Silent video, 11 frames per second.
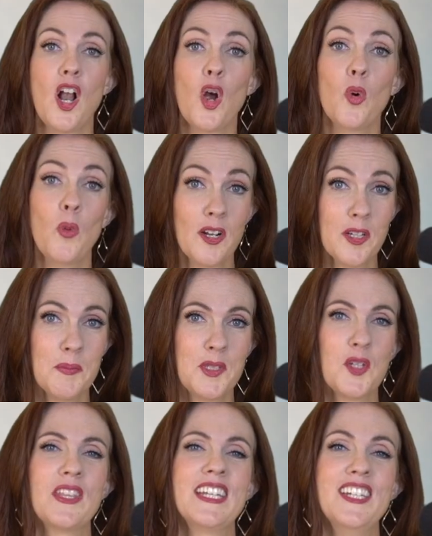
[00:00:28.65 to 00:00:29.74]
Welcome
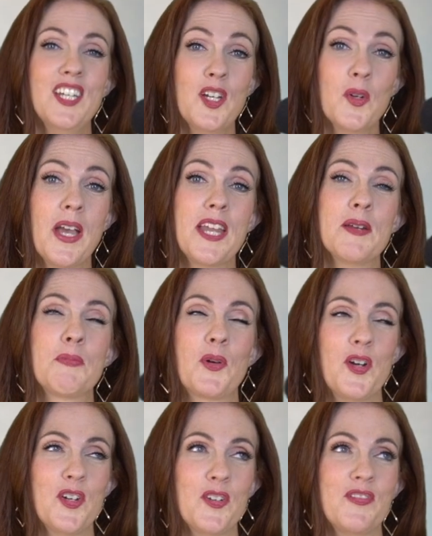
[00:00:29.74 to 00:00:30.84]
to the new and
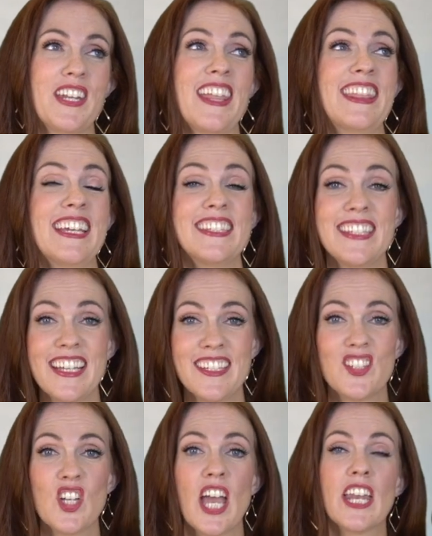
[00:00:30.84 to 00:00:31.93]
improved. This is
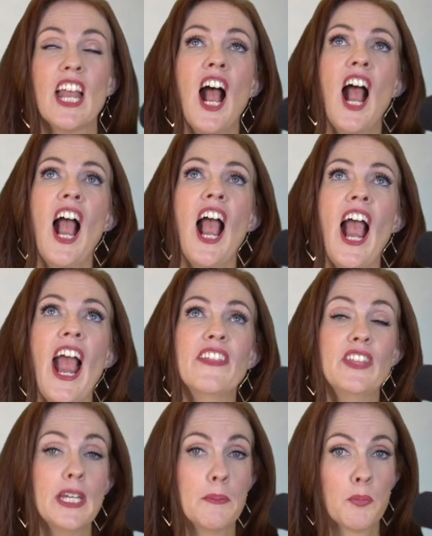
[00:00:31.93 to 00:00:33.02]
Jen. And
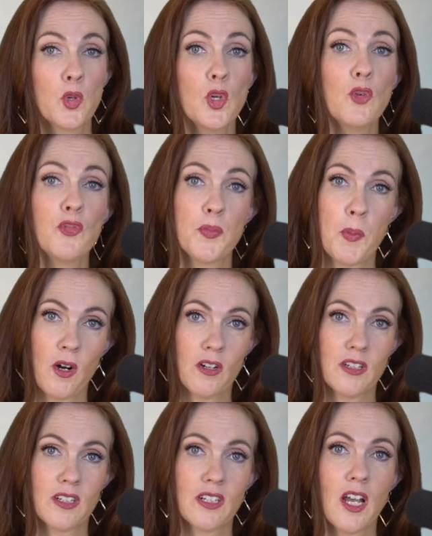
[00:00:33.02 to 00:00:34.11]
the improved part
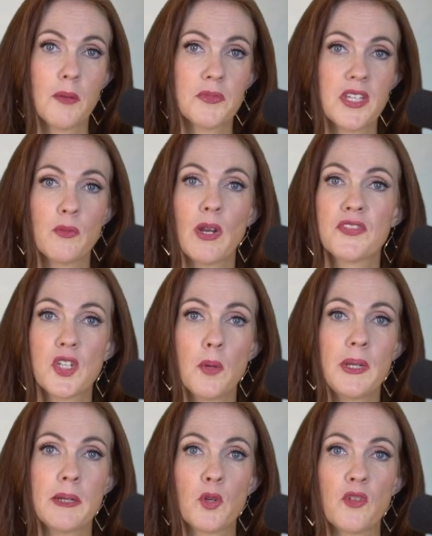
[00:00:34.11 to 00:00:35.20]
comes in. We have so
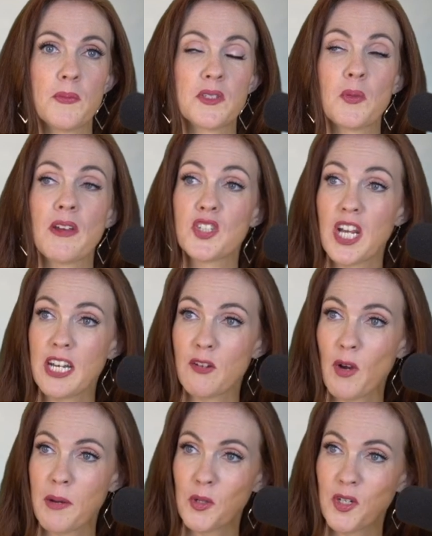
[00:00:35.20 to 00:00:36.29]
many improvements. We have Shady
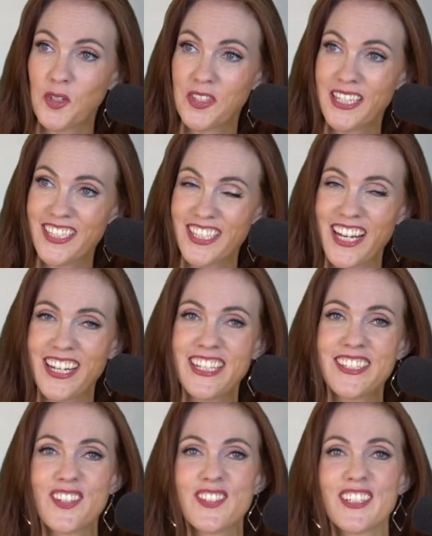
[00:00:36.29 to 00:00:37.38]
Ray producing. Shady,
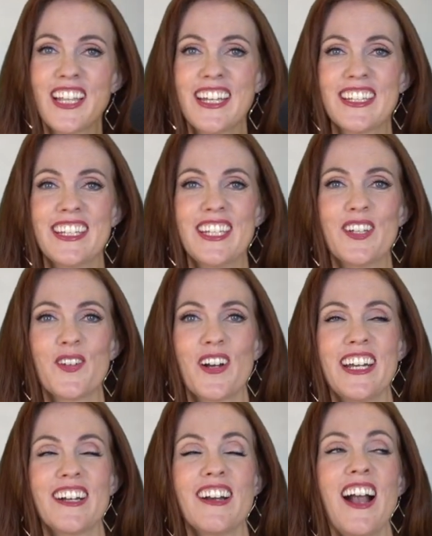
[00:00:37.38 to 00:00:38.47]
so delighted that you are here.